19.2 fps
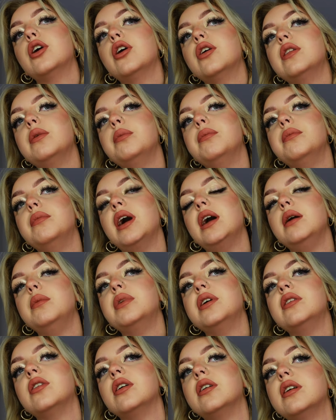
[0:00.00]
curled the main
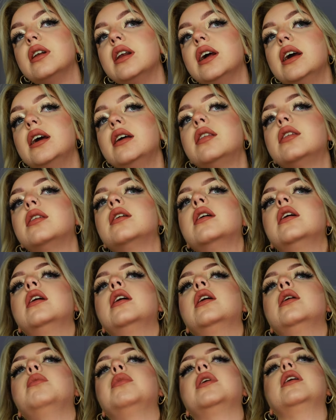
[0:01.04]
bits underneath.
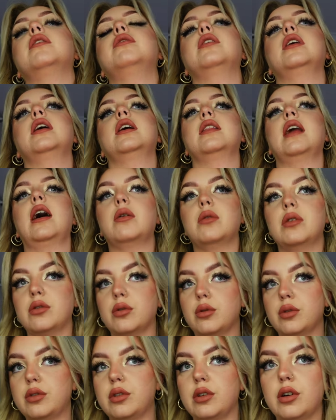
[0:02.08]
But I feel like that was
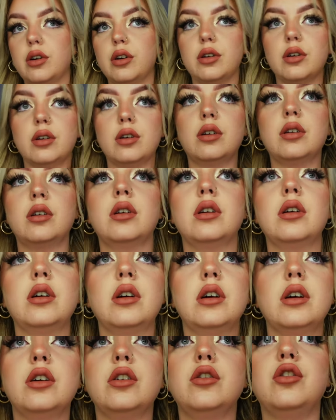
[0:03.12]
also
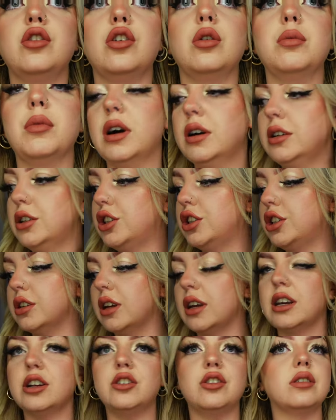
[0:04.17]
too much.
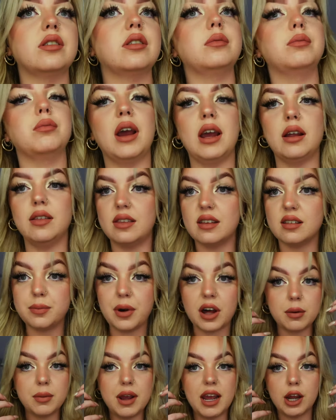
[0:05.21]
Like, it just made this
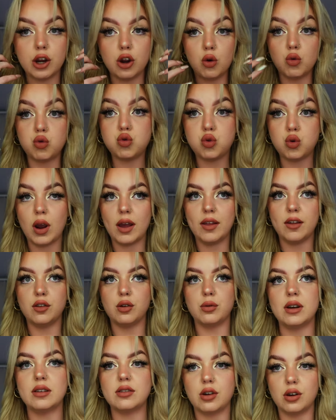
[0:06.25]
part of my hair go and then the
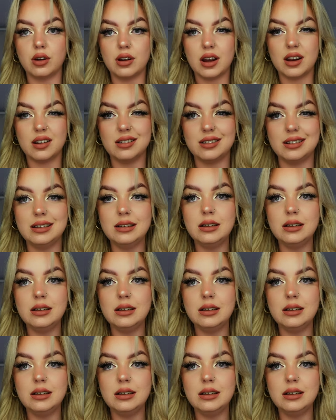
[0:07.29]
rest go kind of